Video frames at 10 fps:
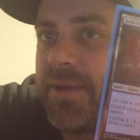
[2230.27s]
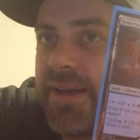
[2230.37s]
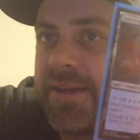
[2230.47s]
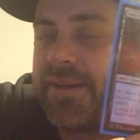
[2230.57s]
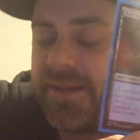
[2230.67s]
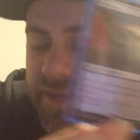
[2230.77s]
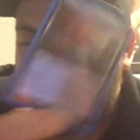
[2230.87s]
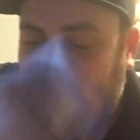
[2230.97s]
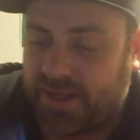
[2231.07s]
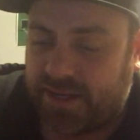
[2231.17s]
in mana,
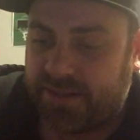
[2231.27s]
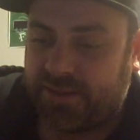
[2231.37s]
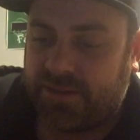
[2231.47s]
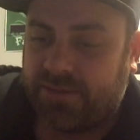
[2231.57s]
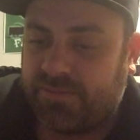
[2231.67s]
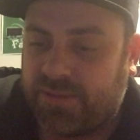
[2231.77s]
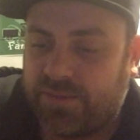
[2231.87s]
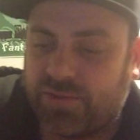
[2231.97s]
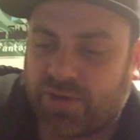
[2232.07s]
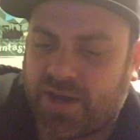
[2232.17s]
and
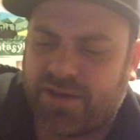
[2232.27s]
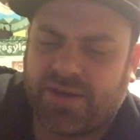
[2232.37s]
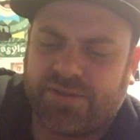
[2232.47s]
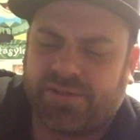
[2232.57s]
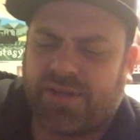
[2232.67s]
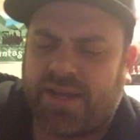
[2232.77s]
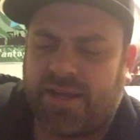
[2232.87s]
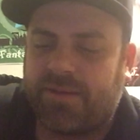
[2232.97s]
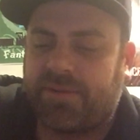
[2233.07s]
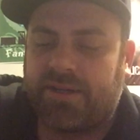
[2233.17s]
you draw another
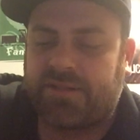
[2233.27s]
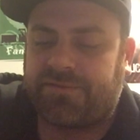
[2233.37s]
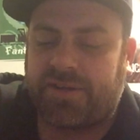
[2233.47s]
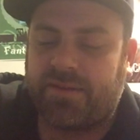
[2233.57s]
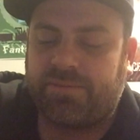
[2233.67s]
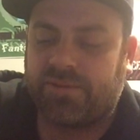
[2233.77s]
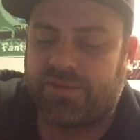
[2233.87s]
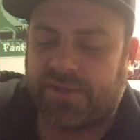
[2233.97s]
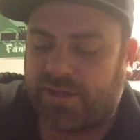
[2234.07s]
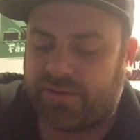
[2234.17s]
land, but it's a Fetid
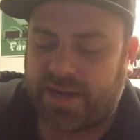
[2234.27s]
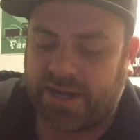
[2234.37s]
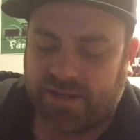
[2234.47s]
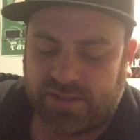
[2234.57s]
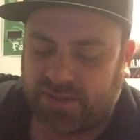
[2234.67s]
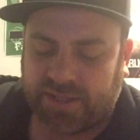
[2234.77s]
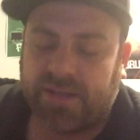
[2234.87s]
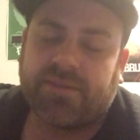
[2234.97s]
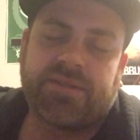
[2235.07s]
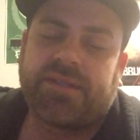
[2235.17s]
Pools. You're like, great, I can just
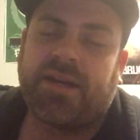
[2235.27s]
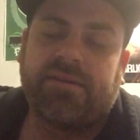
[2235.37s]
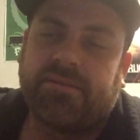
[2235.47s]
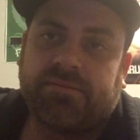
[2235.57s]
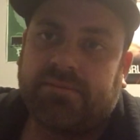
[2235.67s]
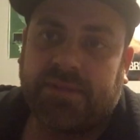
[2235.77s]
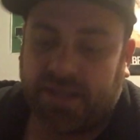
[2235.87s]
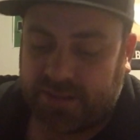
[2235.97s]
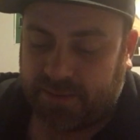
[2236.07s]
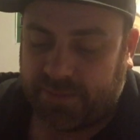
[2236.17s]
cycle this out and
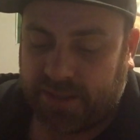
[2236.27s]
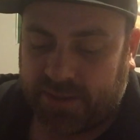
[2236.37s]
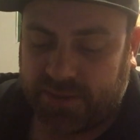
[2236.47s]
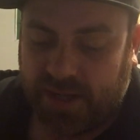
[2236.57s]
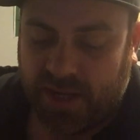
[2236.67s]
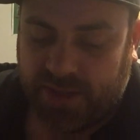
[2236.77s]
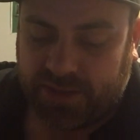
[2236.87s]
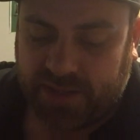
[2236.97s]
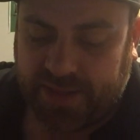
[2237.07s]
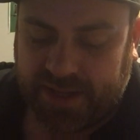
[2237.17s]
get something else.
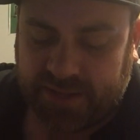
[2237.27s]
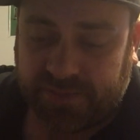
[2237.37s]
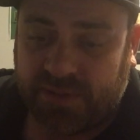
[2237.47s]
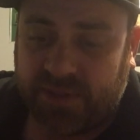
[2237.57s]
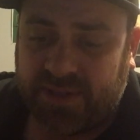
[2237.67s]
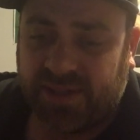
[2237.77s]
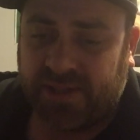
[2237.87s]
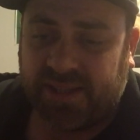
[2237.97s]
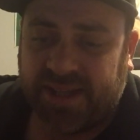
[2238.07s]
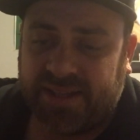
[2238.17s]
So yeah, that's it for the
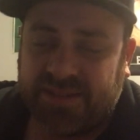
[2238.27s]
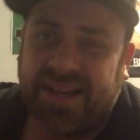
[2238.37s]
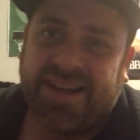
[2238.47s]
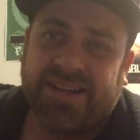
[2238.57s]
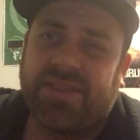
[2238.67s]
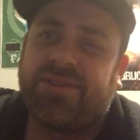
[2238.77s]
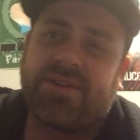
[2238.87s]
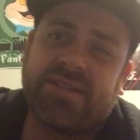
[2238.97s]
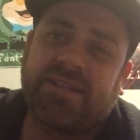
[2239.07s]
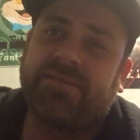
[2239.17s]
utility lands. Again,
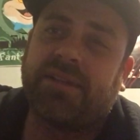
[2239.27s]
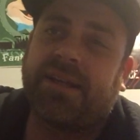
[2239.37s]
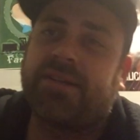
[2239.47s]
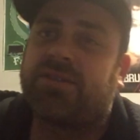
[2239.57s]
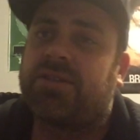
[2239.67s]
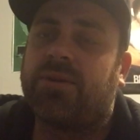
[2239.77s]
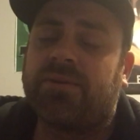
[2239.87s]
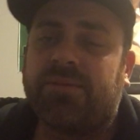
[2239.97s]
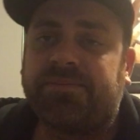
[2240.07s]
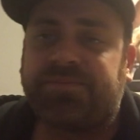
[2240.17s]
37 lands
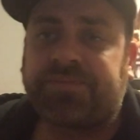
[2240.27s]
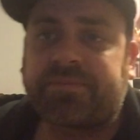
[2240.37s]
total.